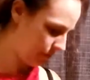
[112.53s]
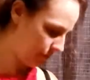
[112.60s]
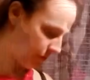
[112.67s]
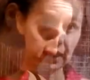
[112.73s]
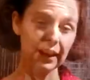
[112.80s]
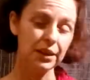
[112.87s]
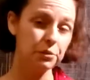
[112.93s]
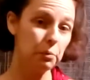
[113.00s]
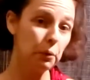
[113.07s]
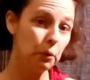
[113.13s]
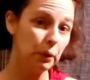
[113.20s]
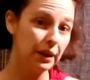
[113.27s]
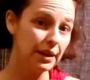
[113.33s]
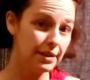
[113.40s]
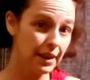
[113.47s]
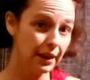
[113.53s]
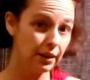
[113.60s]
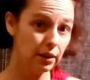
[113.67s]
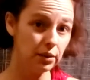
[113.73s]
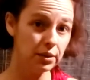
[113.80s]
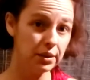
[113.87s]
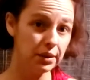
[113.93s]
Next, we're going to take our
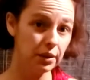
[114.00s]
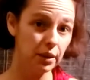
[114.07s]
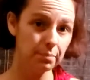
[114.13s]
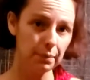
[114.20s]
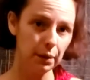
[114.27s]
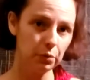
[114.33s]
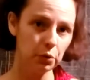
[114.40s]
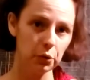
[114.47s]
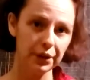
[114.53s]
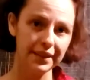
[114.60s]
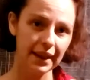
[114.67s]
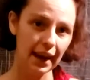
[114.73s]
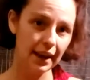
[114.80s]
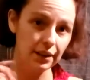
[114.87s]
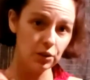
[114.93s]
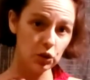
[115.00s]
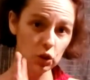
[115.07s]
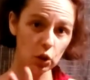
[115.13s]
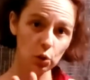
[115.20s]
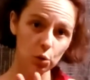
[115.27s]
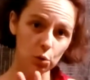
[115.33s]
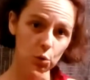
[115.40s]
syrup and we're going to add
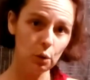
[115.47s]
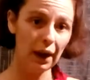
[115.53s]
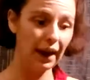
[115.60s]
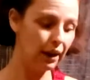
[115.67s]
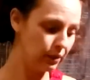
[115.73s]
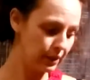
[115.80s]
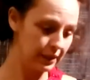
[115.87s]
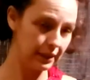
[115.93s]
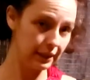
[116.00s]
2 ounces.